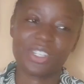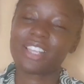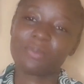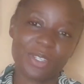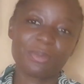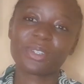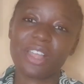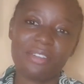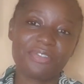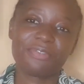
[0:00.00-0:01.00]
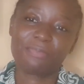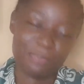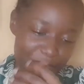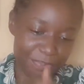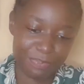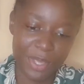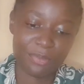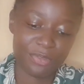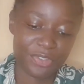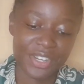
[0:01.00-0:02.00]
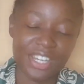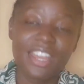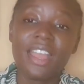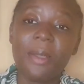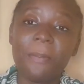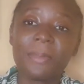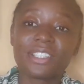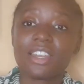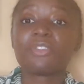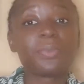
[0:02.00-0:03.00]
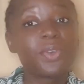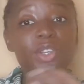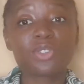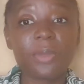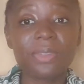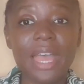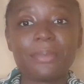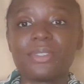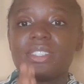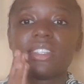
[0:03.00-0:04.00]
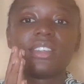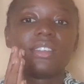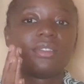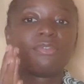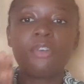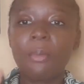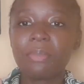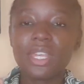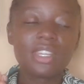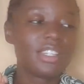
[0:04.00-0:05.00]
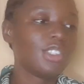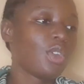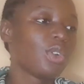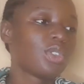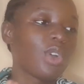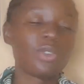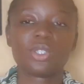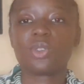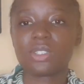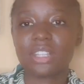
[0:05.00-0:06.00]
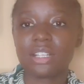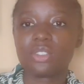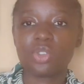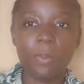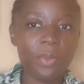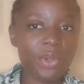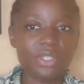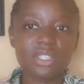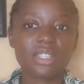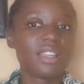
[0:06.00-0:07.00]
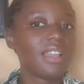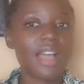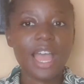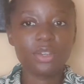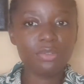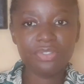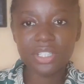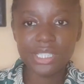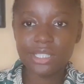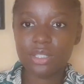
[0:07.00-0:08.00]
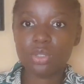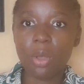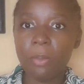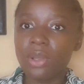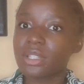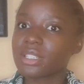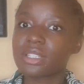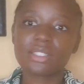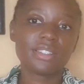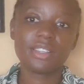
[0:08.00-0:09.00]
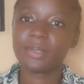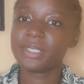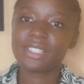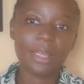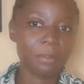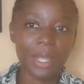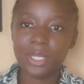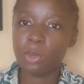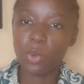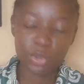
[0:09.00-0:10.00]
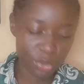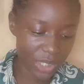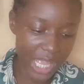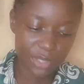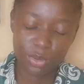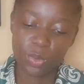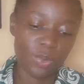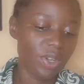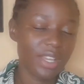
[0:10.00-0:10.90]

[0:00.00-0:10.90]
to have pain-free menstrual flow, because sometimes for me it's not always constant. Some months I don't feel it, some months it's like my enemy wants to die. So